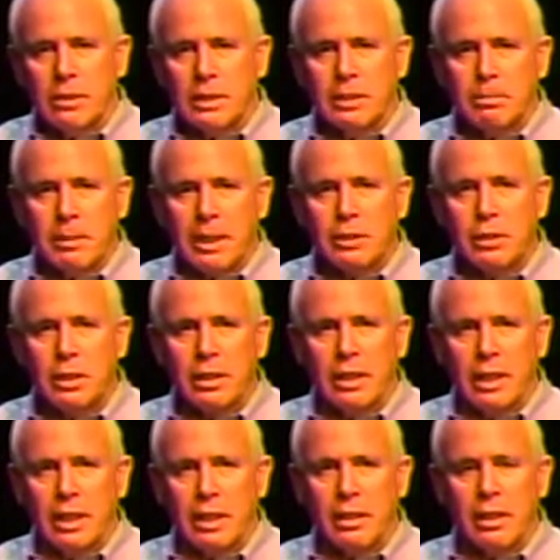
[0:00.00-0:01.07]

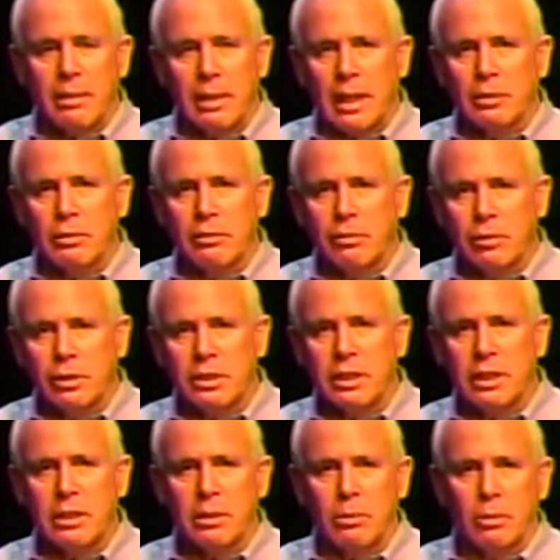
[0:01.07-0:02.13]
especially in the natural force
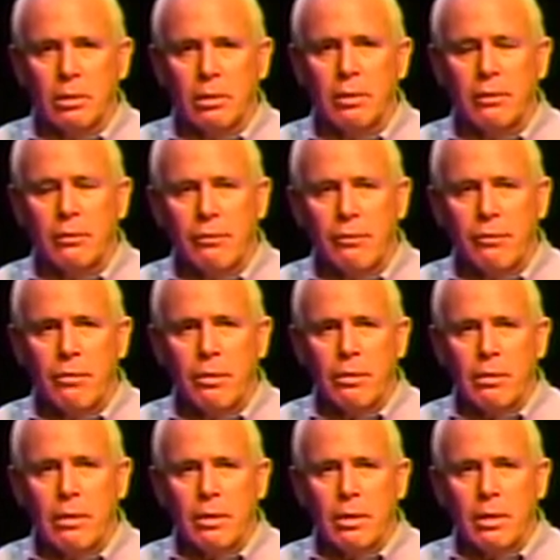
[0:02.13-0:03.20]
healing work.
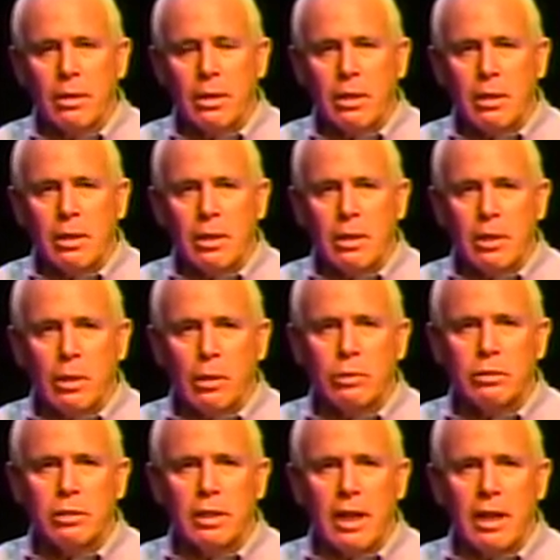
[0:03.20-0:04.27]

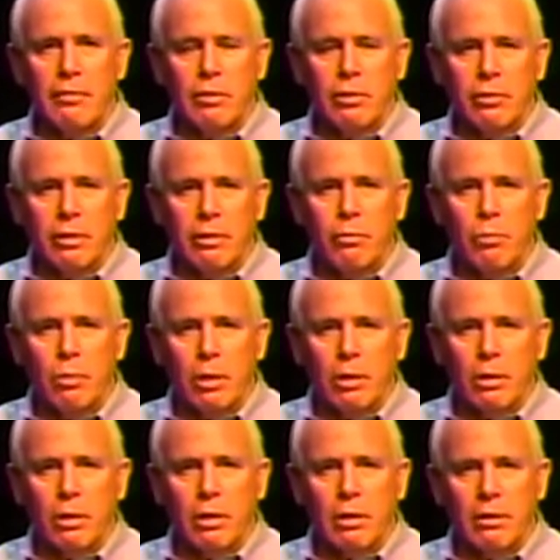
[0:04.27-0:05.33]
Those levels of
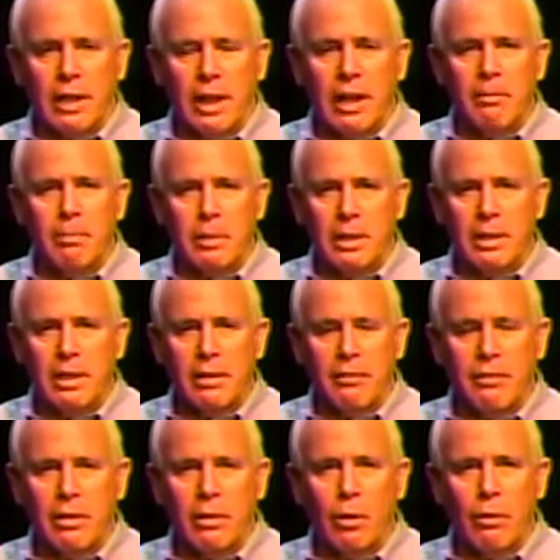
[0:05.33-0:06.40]
work that have been
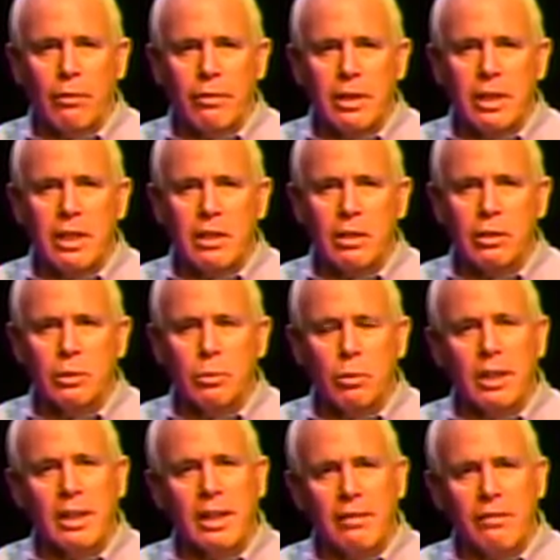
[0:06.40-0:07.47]
given over the years
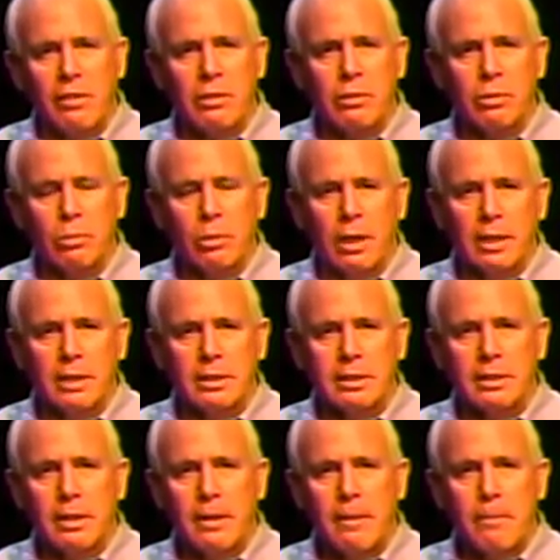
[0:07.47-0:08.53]
were given to
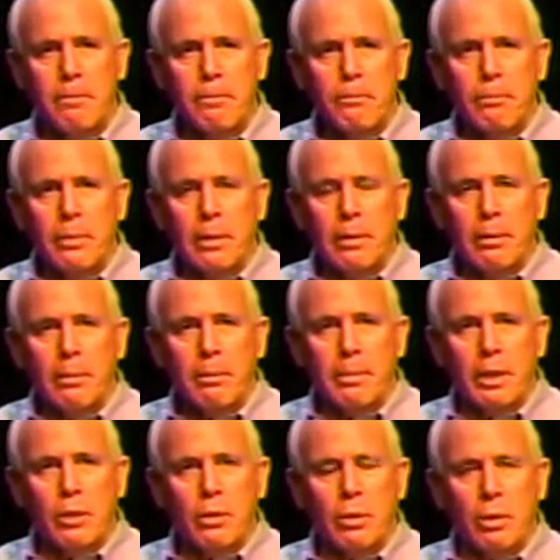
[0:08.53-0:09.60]
us
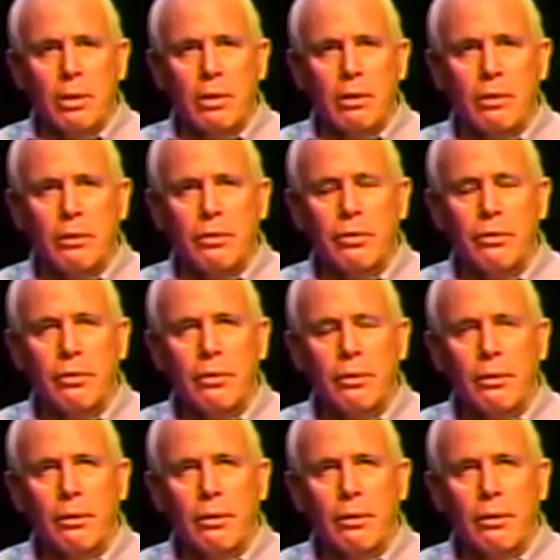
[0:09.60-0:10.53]
because